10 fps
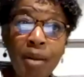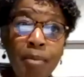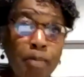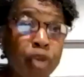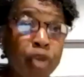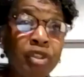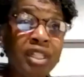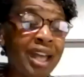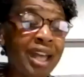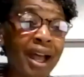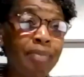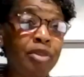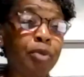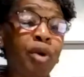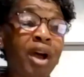Most of the time, the
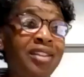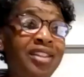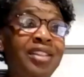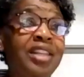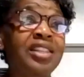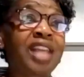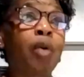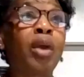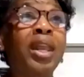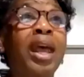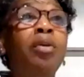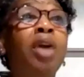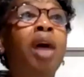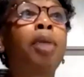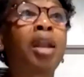process is I went out, I
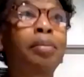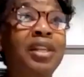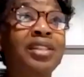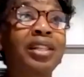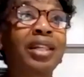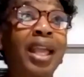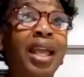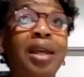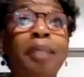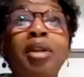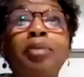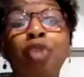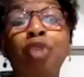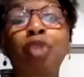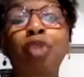bought a piece of land, I'm going to
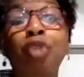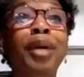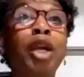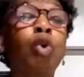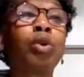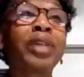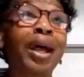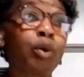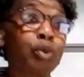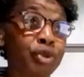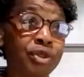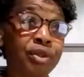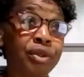rebuild my old house.